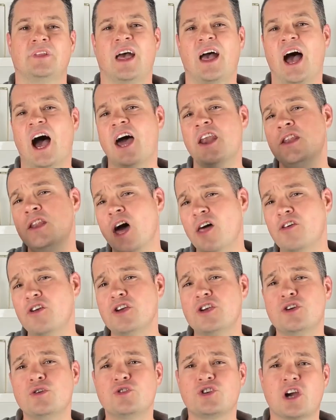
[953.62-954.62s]
Another
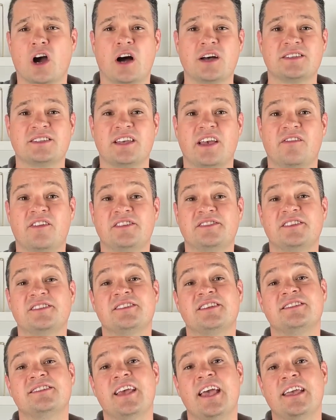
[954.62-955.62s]
huge cost savings is
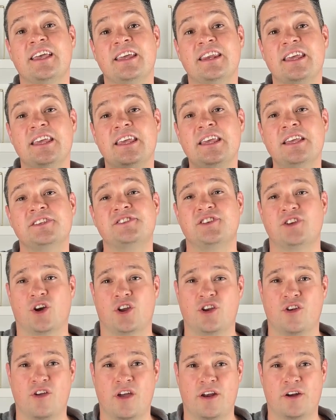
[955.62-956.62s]
to take it easy on
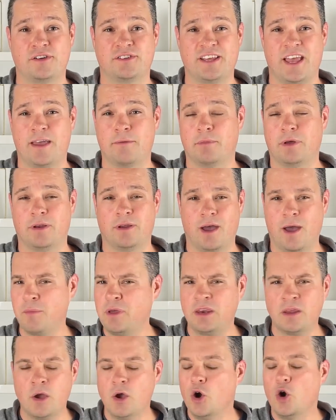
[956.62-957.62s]
your entertainment. I
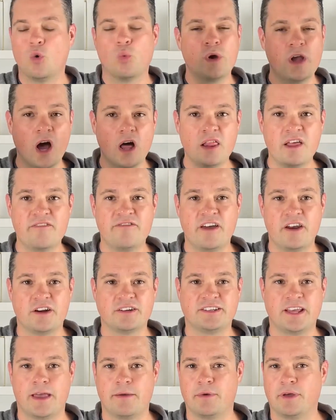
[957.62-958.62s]
mean, we all love
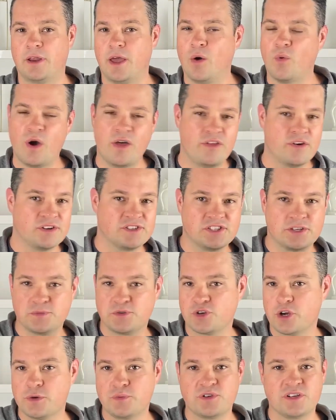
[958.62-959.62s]
entertainment, and whether it's
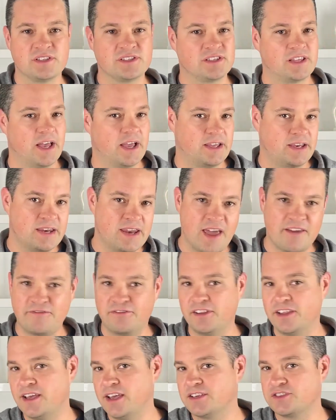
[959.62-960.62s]
subscriptions like
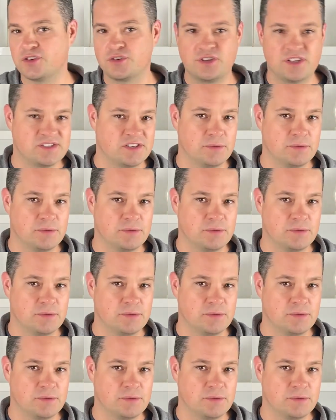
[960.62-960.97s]
Netflix or Disney